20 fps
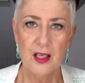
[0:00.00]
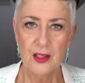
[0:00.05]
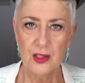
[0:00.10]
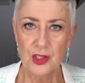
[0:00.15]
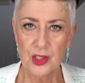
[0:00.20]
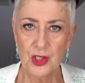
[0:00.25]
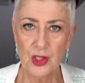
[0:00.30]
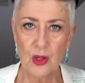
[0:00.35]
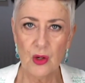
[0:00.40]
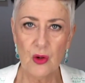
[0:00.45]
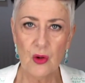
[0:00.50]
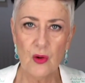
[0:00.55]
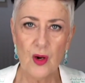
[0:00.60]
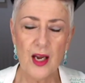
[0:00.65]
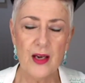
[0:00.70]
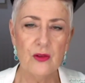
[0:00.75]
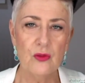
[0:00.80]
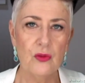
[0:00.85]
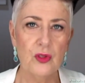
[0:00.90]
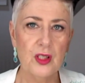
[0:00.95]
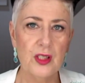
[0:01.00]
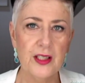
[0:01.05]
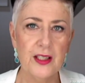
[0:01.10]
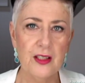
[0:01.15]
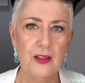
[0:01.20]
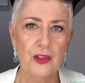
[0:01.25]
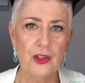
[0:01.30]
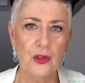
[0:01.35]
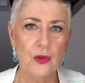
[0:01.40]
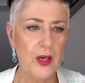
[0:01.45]
So I
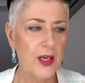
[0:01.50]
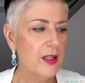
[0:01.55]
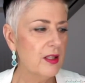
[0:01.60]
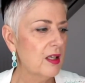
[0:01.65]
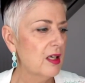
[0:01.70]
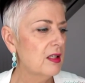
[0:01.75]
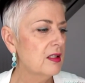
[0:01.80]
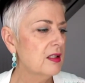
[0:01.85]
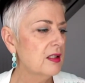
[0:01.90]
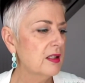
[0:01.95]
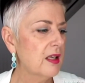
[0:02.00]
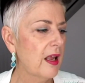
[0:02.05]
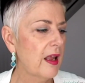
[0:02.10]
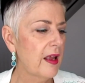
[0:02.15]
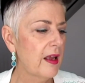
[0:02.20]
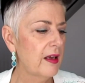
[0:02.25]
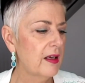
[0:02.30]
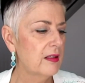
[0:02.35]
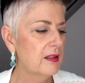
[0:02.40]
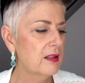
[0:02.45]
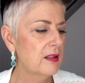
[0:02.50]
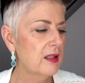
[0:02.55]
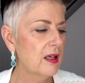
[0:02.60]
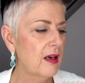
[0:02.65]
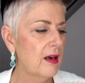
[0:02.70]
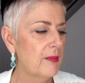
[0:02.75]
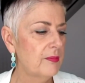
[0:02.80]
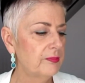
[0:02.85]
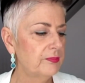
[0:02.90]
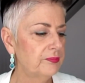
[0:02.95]
really enjoy this, and
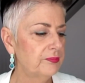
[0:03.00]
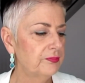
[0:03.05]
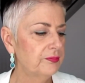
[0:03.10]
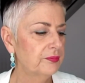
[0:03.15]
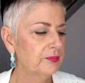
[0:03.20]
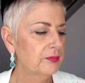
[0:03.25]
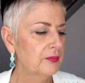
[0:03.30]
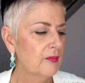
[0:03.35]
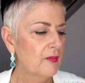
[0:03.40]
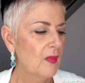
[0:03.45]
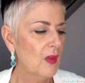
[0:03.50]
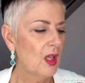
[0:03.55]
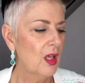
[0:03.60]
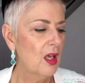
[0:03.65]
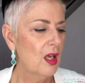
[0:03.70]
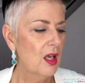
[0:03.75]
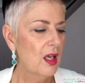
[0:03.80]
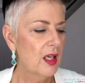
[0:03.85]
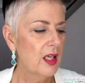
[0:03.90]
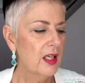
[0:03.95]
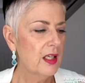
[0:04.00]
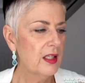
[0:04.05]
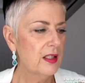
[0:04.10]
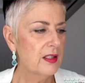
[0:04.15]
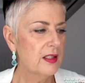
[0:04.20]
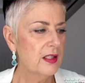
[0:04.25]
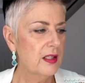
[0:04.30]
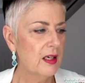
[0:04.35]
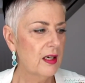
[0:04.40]
it